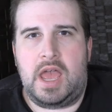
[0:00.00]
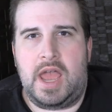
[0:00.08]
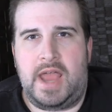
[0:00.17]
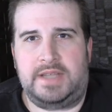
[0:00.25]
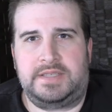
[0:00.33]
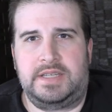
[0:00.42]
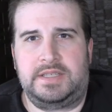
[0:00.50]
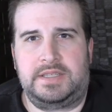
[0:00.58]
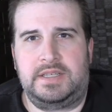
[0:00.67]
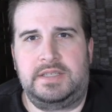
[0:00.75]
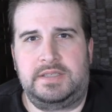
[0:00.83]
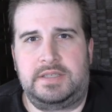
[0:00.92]
Hey,
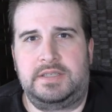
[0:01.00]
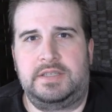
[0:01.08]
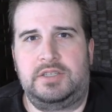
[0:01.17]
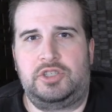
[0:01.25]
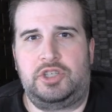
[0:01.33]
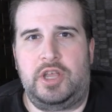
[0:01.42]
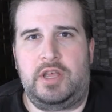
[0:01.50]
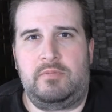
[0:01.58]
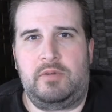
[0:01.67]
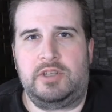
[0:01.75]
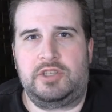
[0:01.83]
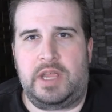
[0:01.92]
citizens, this is
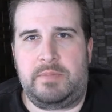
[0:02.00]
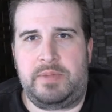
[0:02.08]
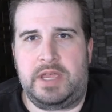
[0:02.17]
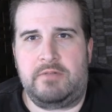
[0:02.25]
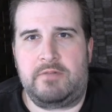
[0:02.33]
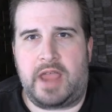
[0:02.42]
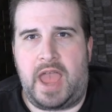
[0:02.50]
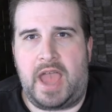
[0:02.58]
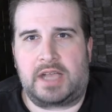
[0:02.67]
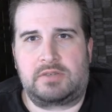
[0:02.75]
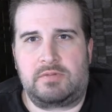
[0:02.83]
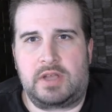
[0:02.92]
Jim with JP
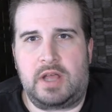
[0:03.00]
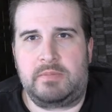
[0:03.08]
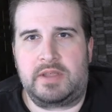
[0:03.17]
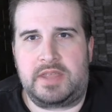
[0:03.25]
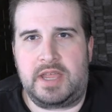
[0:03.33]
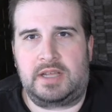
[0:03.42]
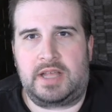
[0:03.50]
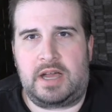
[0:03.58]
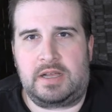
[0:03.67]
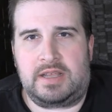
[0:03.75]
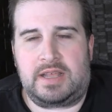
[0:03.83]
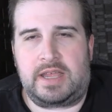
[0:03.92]
Reacts, where you come to think
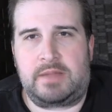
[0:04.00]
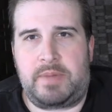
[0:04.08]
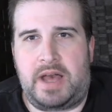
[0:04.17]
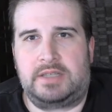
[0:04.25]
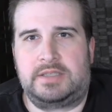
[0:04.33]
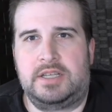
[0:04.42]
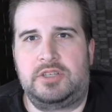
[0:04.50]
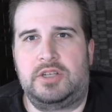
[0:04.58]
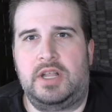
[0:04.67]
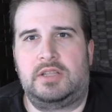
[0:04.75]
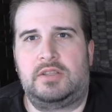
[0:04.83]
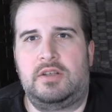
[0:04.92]
like a
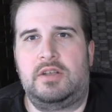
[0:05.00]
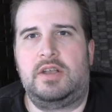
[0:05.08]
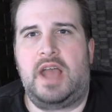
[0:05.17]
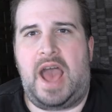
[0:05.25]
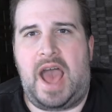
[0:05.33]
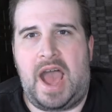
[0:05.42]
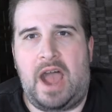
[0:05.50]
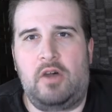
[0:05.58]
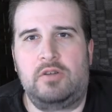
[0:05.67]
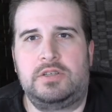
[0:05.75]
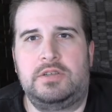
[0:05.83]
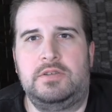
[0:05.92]
politician and learn
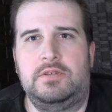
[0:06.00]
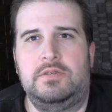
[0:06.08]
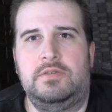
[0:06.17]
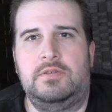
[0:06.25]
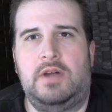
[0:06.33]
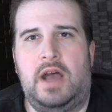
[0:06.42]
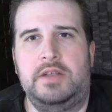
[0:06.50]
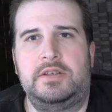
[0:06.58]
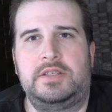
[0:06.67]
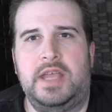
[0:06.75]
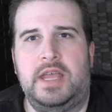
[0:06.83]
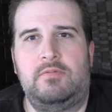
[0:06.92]
how to
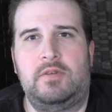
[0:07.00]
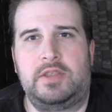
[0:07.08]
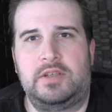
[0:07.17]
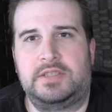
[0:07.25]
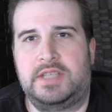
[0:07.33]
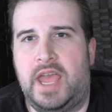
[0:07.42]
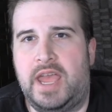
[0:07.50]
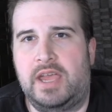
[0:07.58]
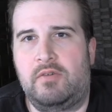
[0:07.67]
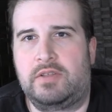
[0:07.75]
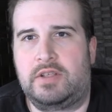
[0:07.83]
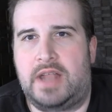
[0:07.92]
understand what they're saying
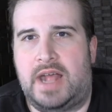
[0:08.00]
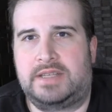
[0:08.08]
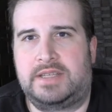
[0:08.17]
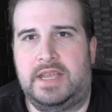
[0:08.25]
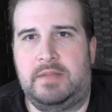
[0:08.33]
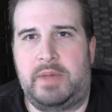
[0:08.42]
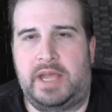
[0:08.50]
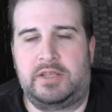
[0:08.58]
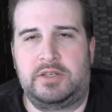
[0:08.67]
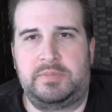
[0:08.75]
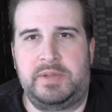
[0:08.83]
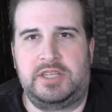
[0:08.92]
and what they're not saying by
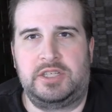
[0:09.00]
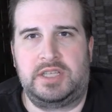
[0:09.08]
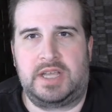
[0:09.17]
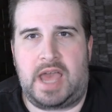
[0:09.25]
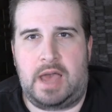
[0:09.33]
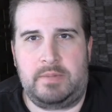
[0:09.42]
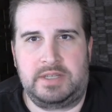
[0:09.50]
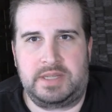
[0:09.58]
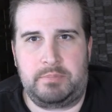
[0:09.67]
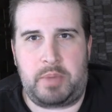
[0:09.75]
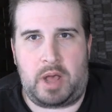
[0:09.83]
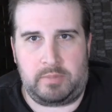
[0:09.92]
their speeches and comments
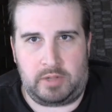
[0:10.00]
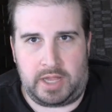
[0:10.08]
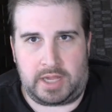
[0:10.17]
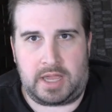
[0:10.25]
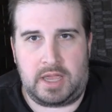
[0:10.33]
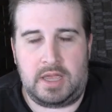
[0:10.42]
in public.